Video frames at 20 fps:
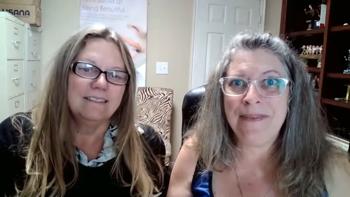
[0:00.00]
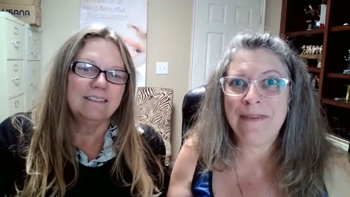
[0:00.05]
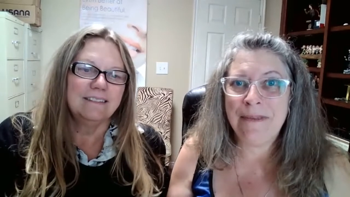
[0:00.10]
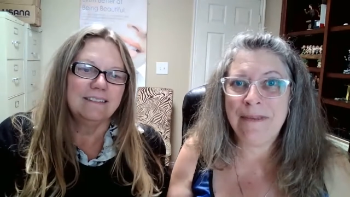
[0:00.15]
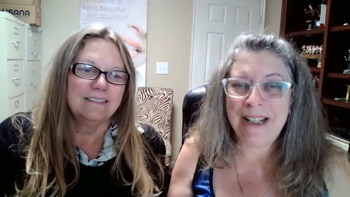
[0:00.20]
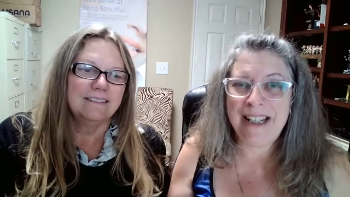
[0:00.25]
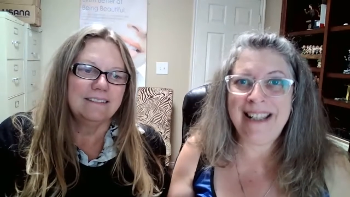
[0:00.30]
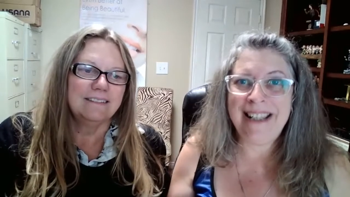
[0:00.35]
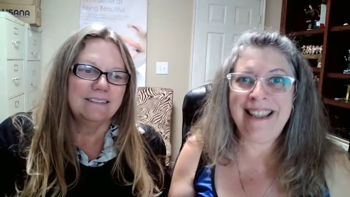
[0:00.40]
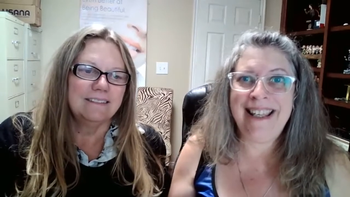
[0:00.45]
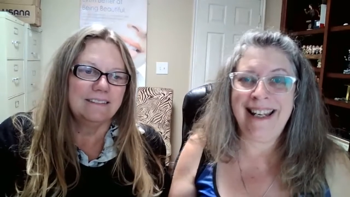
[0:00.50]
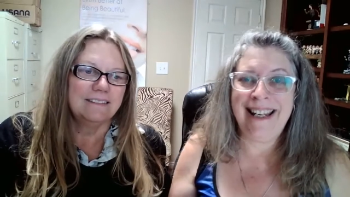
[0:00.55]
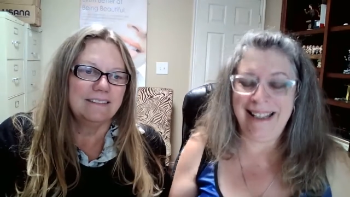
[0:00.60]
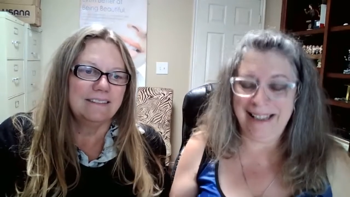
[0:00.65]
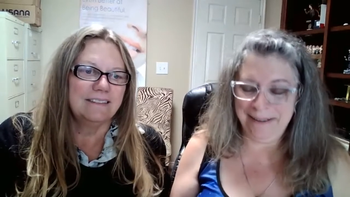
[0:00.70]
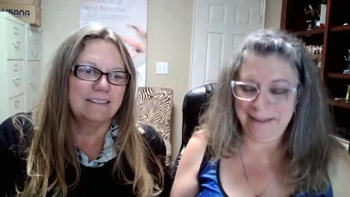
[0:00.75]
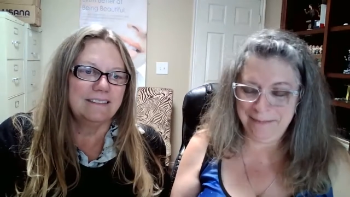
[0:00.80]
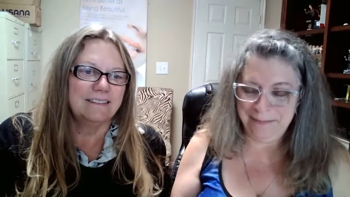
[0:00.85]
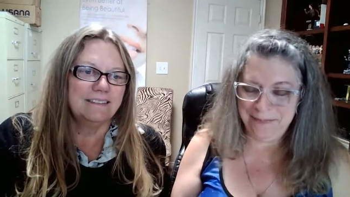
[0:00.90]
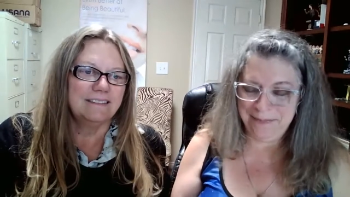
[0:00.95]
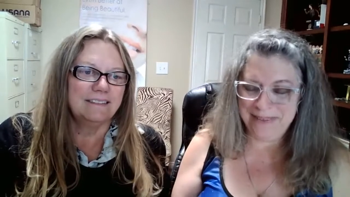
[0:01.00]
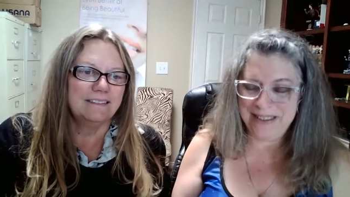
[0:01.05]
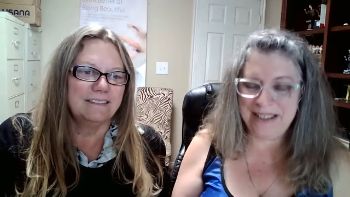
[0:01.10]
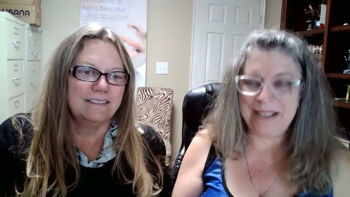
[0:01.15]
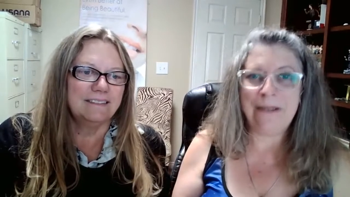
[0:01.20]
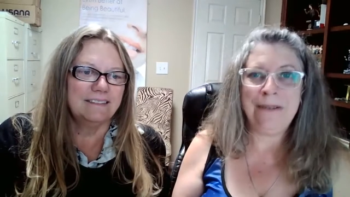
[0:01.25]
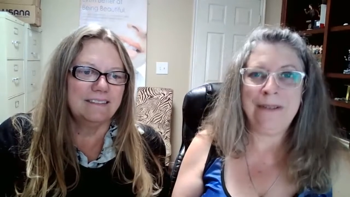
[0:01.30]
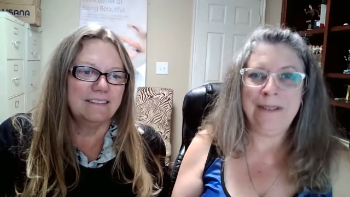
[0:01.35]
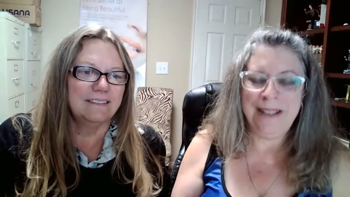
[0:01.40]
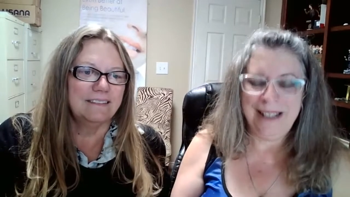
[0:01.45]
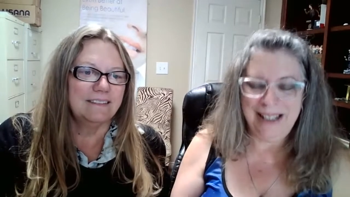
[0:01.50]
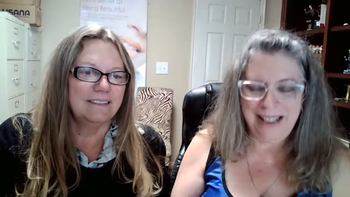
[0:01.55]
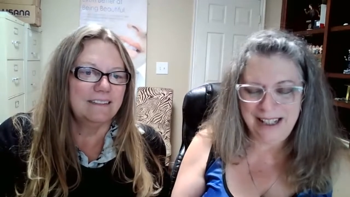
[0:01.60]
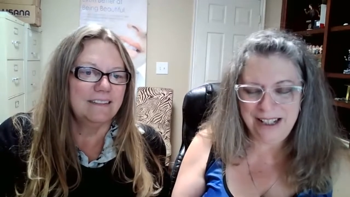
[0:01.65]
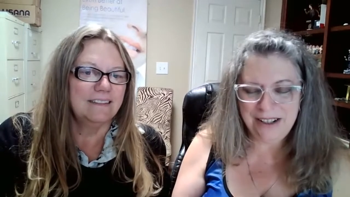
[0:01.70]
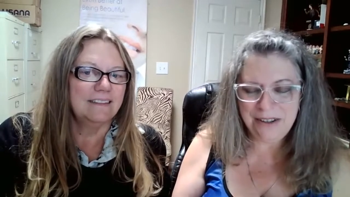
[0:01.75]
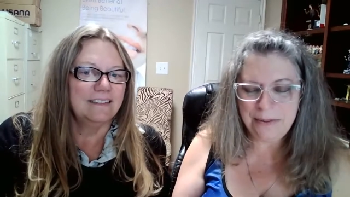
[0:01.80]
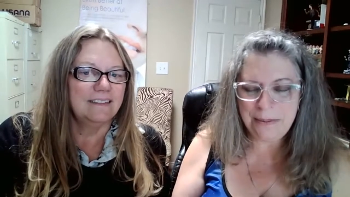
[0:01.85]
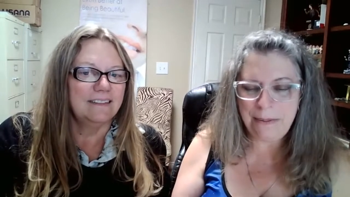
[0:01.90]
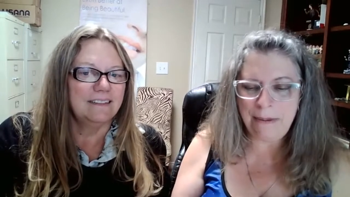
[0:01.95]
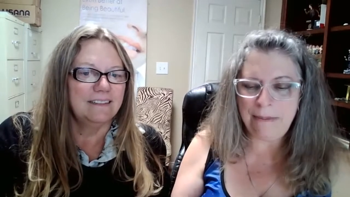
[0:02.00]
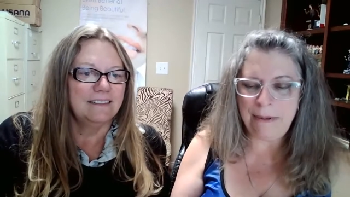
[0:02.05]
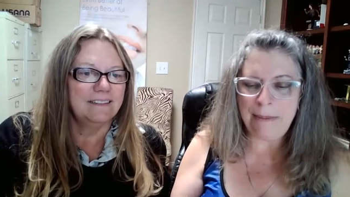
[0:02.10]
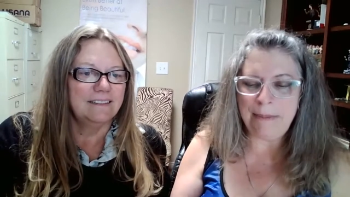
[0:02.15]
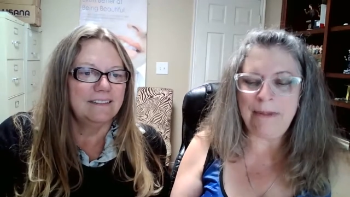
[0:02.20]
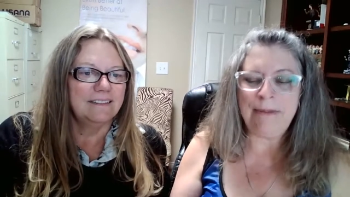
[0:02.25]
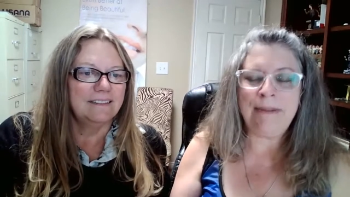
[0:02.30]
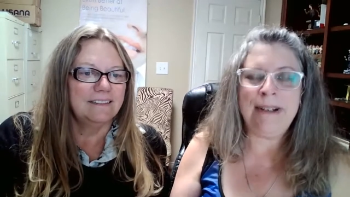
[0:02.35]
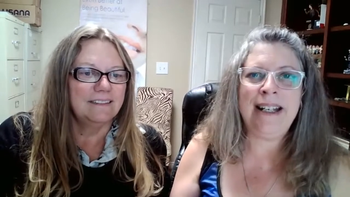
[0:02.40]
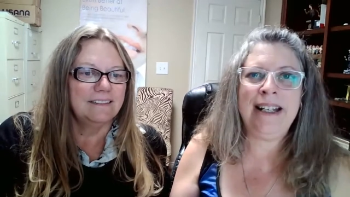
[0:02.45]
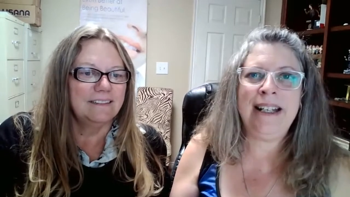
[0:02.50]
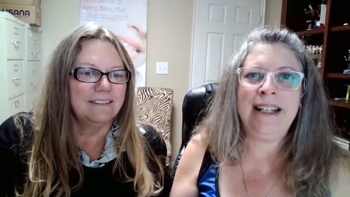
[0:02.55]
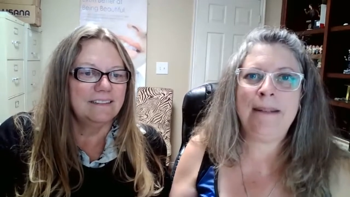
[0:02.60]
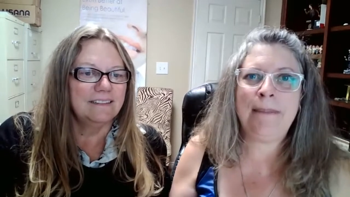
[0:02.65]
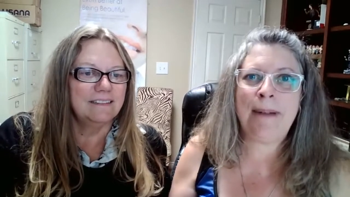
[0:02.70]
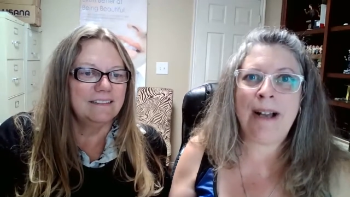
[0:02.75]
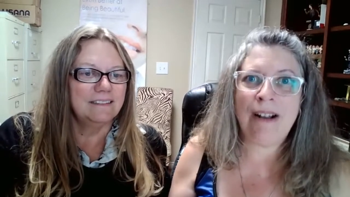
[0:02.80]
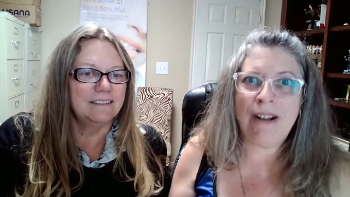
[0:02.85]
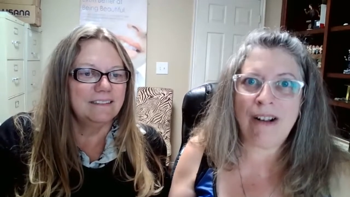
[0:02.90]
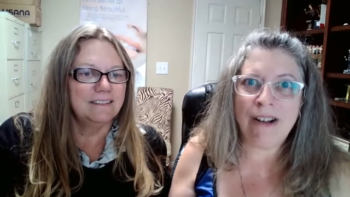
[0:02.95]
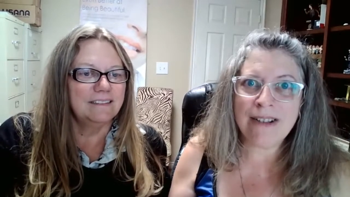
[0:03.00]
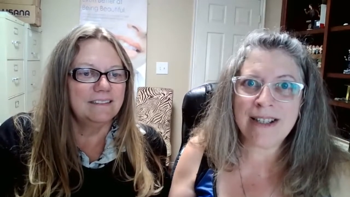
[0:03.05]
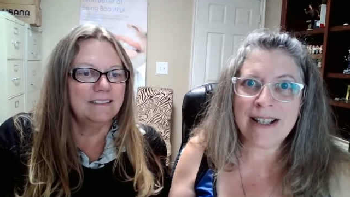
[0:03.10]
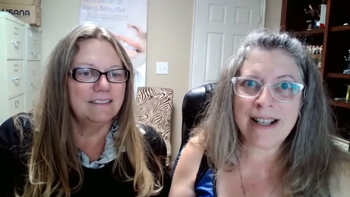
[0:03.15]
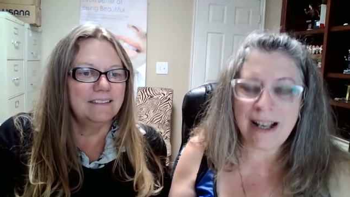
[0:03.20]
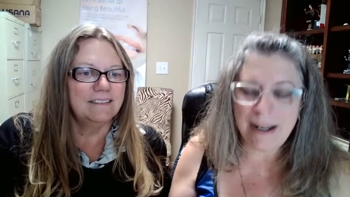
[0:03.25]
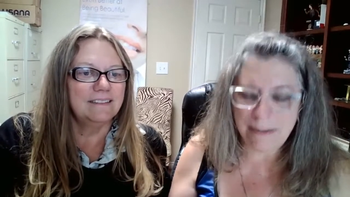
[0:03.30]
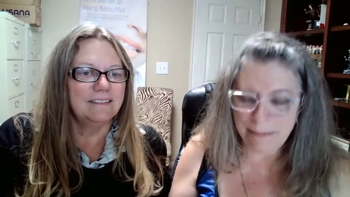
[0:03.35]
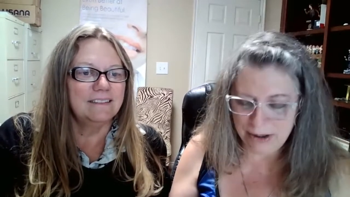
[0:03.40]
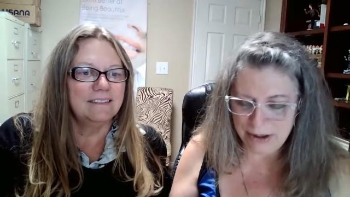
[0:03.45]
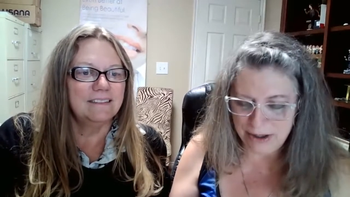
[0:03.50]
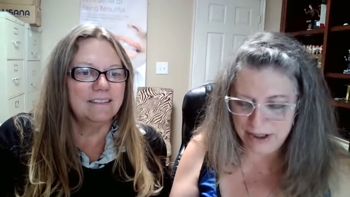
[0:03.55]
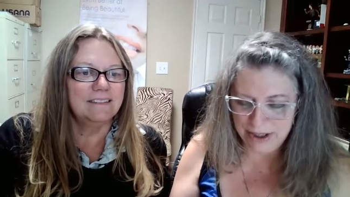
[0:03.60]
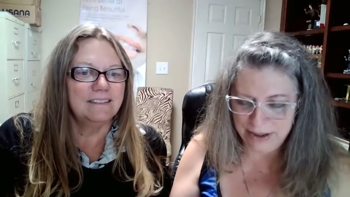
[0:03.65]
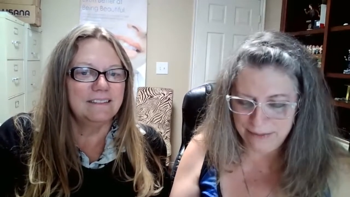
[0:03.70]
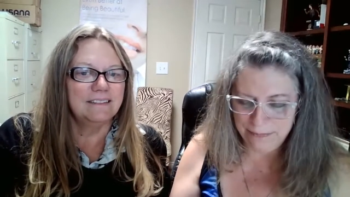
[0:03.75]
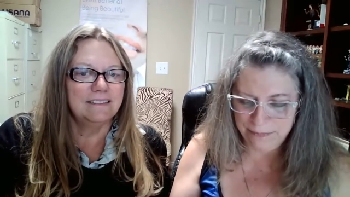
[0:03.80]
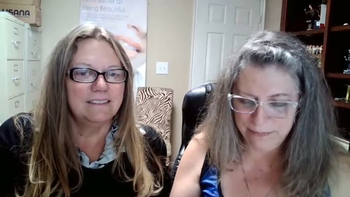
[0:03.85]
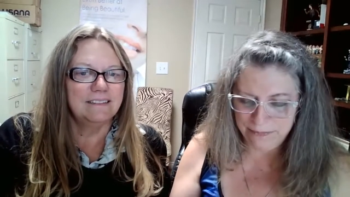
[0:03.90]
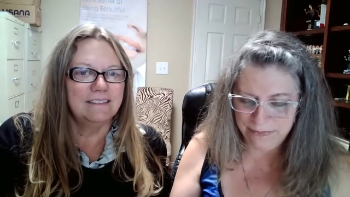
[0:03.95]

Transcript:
Speaker 1: What do you think? So here's what we've been reading about Alzheimer's.